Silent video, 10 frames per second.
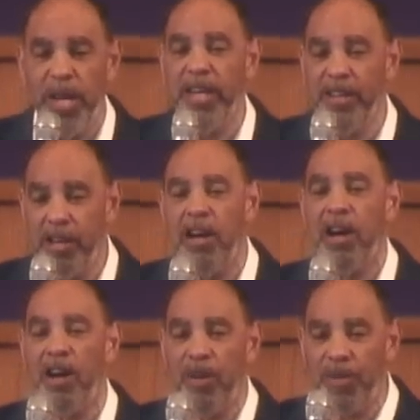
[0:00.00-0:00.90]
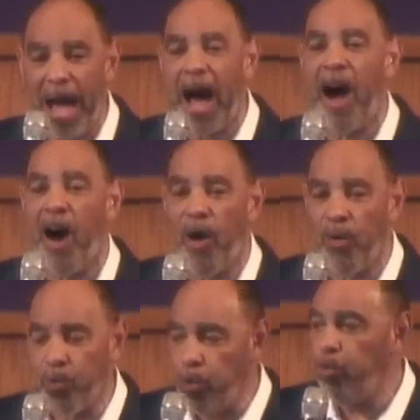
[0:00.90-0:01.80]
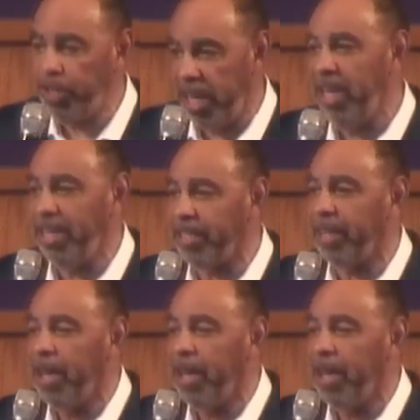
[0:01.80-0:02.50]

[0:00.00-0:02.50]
We love our routine.